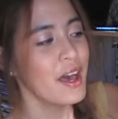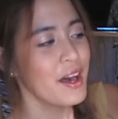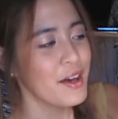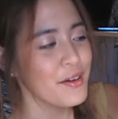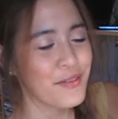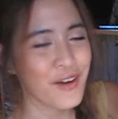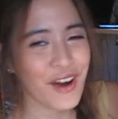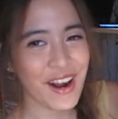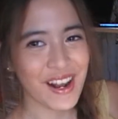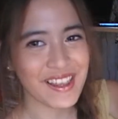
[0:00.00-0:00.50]

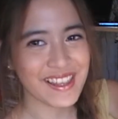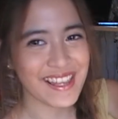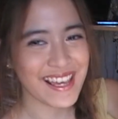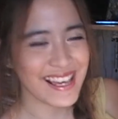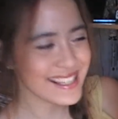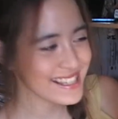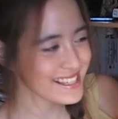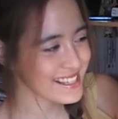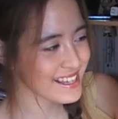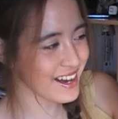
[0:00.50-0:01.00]
and for
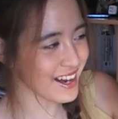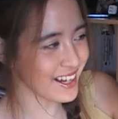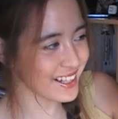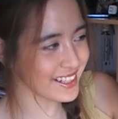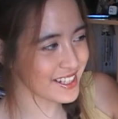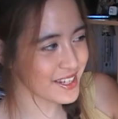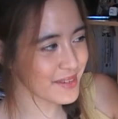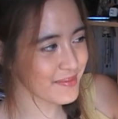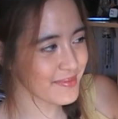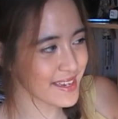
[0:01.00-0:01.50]
this
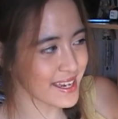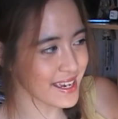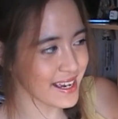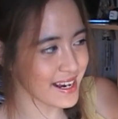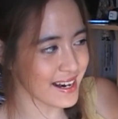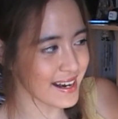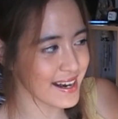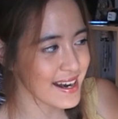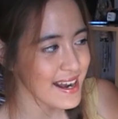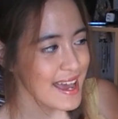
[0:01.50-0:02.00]
column
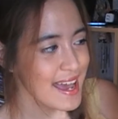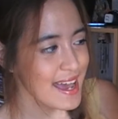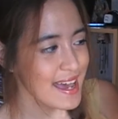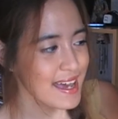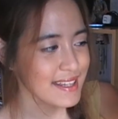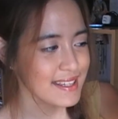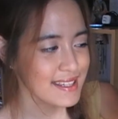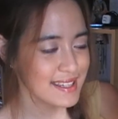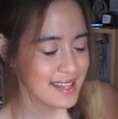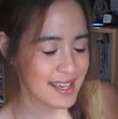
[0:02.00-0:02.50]
here,
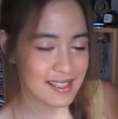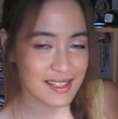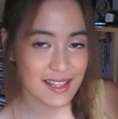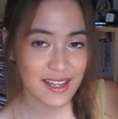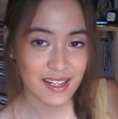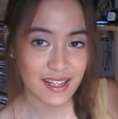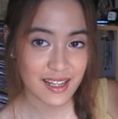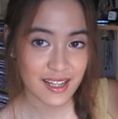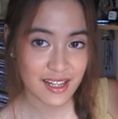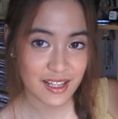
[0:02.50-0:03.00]
it says
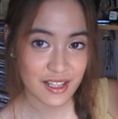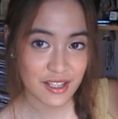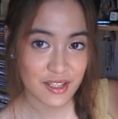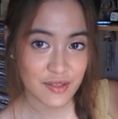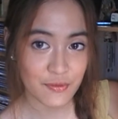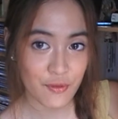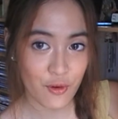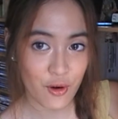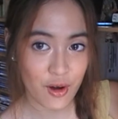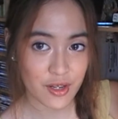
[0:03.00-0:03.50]
that it is
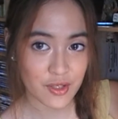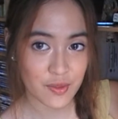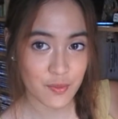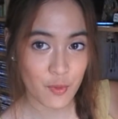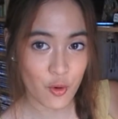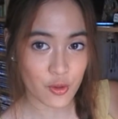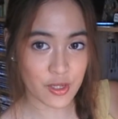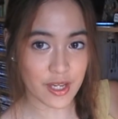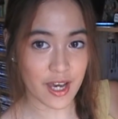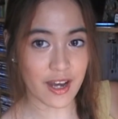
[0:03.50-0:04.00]
for a
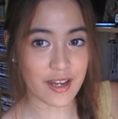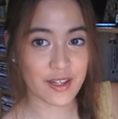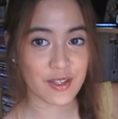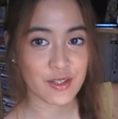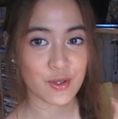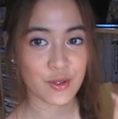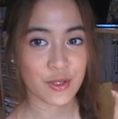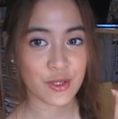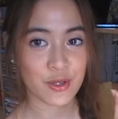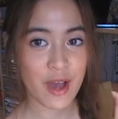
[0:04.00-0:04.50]
smoky eye.
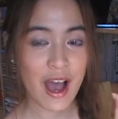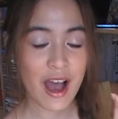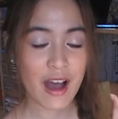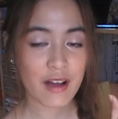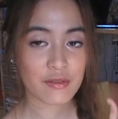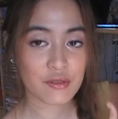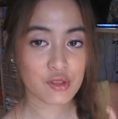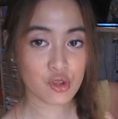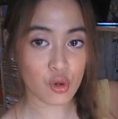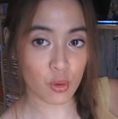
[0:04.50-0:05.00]
So you
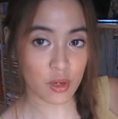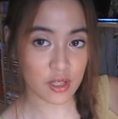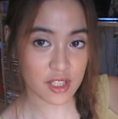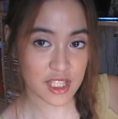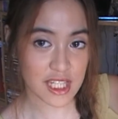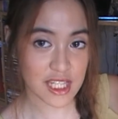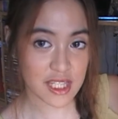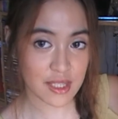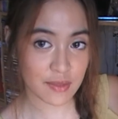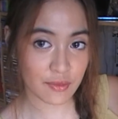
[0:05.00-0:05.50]
have
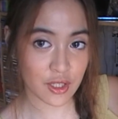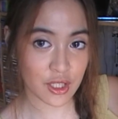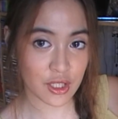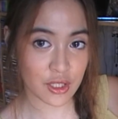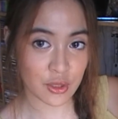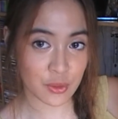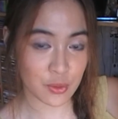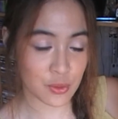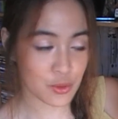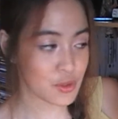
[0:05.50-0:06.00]
choices for a
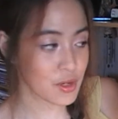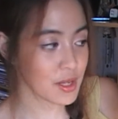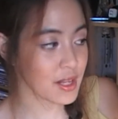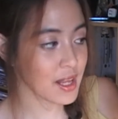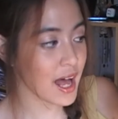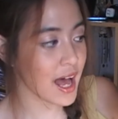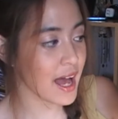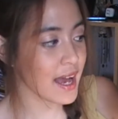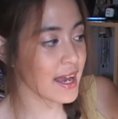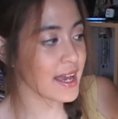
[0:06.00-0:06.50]
neutral
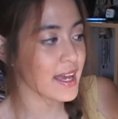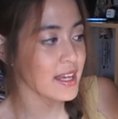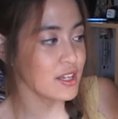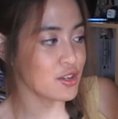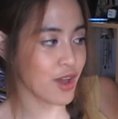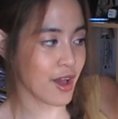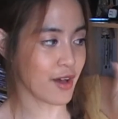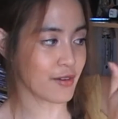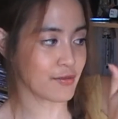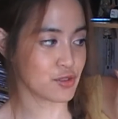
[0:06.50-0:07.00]
eye and
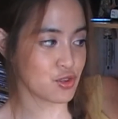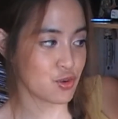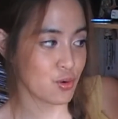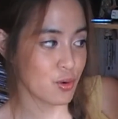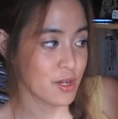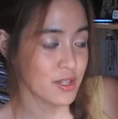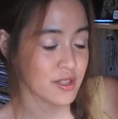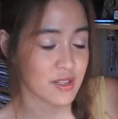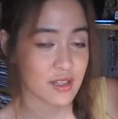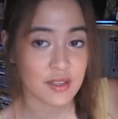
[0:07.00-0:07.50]
you have
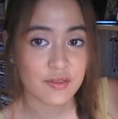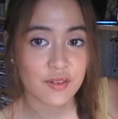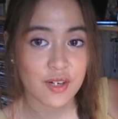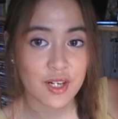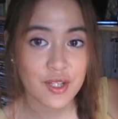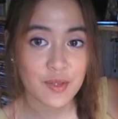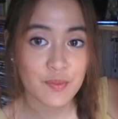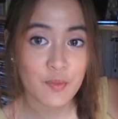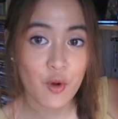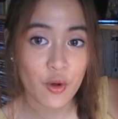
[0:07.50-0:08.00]
choices for
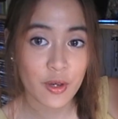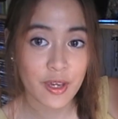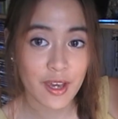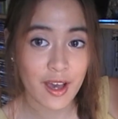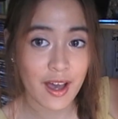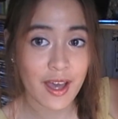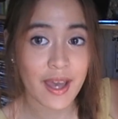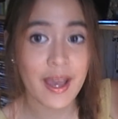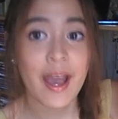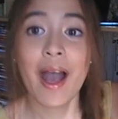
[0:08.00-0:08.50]
a smoky
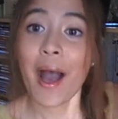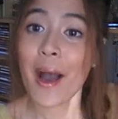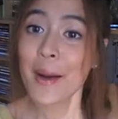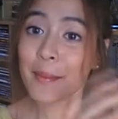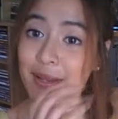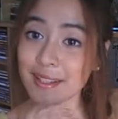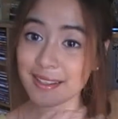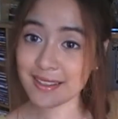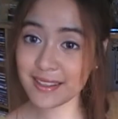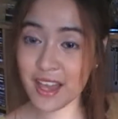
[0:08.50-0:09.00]
eye,
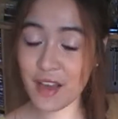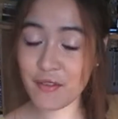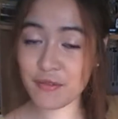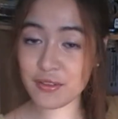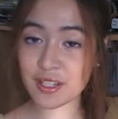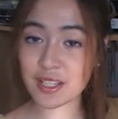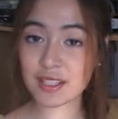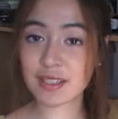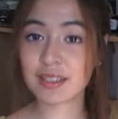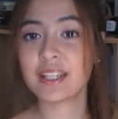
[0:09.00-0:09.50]
but
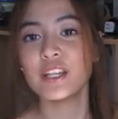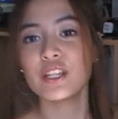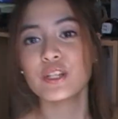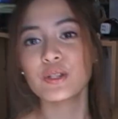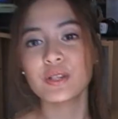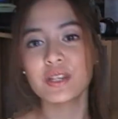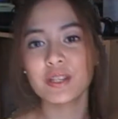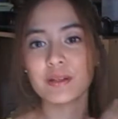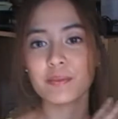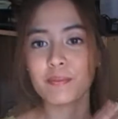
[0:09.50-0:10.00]
definitely
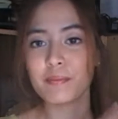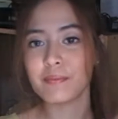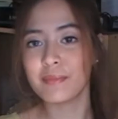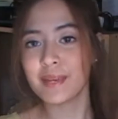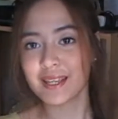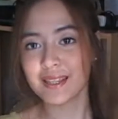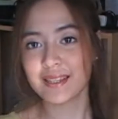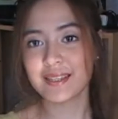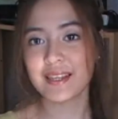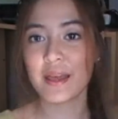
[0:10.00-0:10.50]
you could
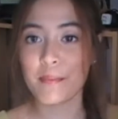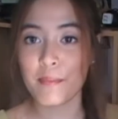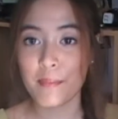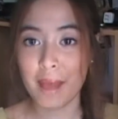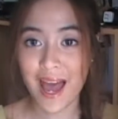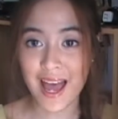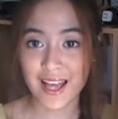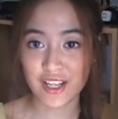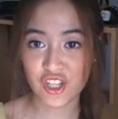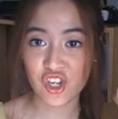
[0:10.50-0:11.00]
mix and
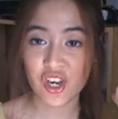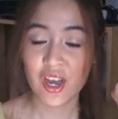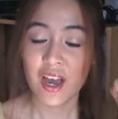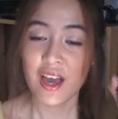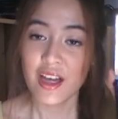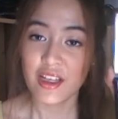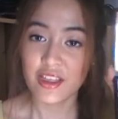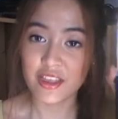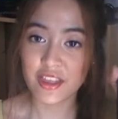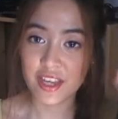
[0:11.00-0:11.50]
match
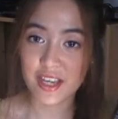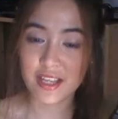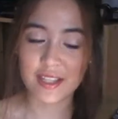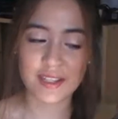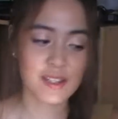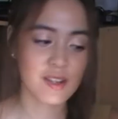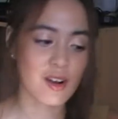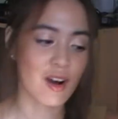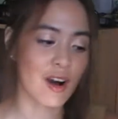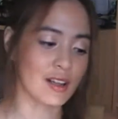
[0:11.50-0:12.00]

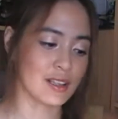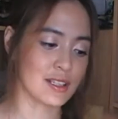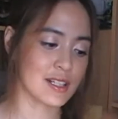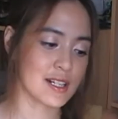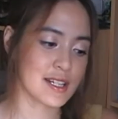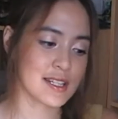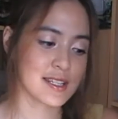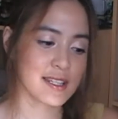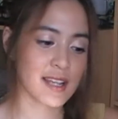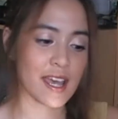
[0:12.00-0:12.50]
these
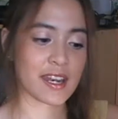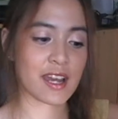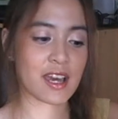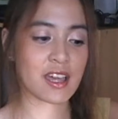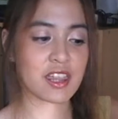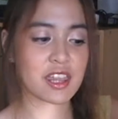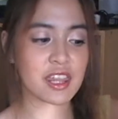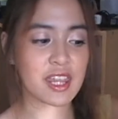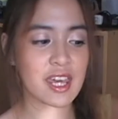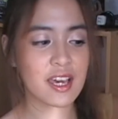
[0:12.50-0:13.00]
colors. And
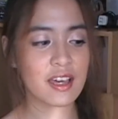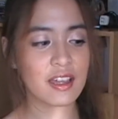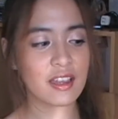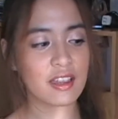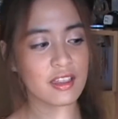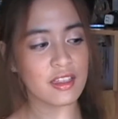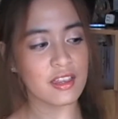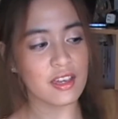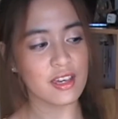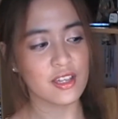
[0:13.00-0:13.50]
I think
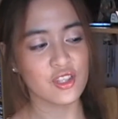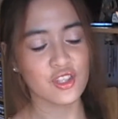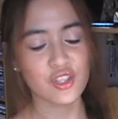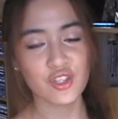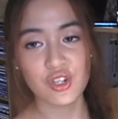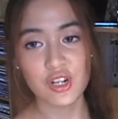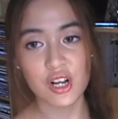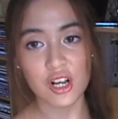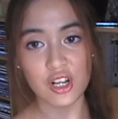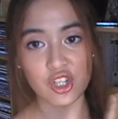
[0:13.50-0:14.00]
the
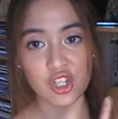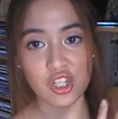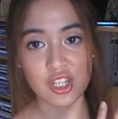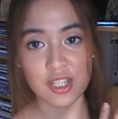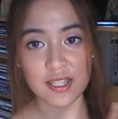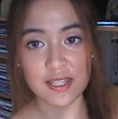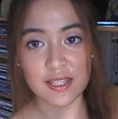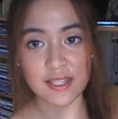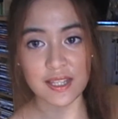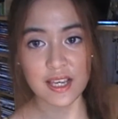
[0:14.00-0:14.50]

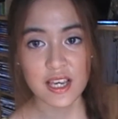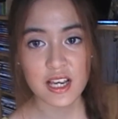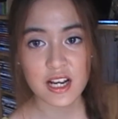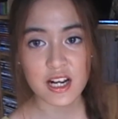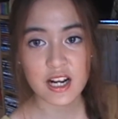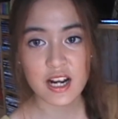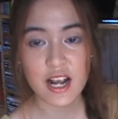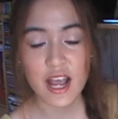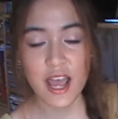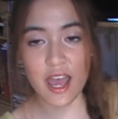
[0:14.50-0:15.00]
instructions
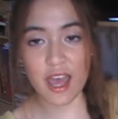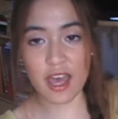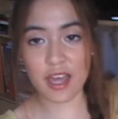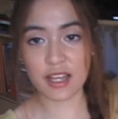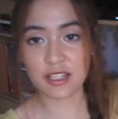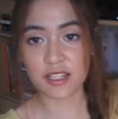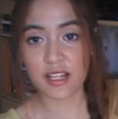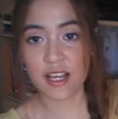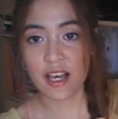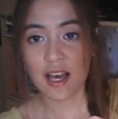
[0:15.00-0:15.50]
here
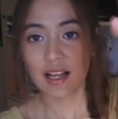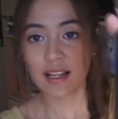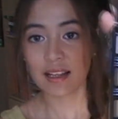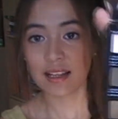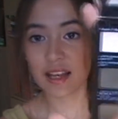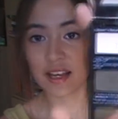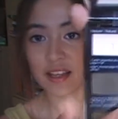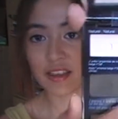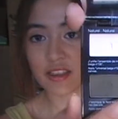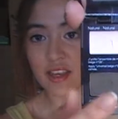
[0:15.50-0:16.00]
and
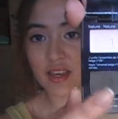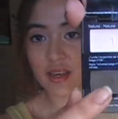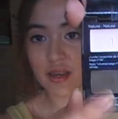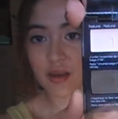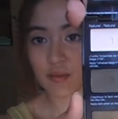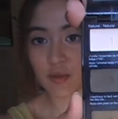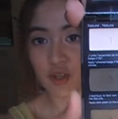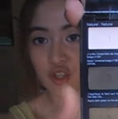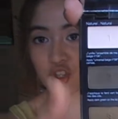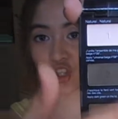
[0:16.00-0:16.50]
the
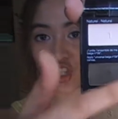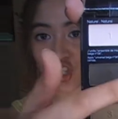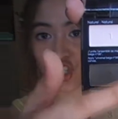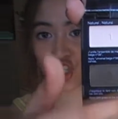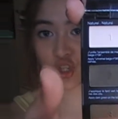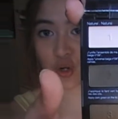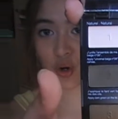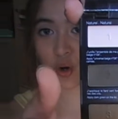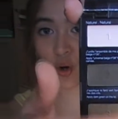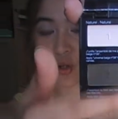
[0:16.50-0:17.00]
images
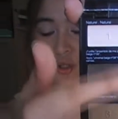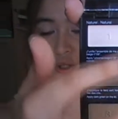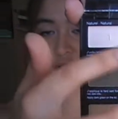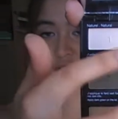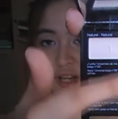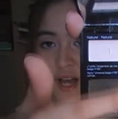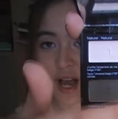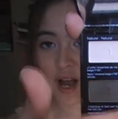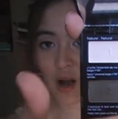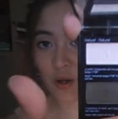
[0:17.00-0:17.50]
shown
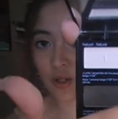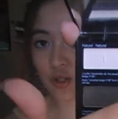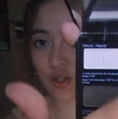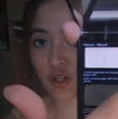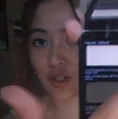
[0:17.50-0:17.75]
on how you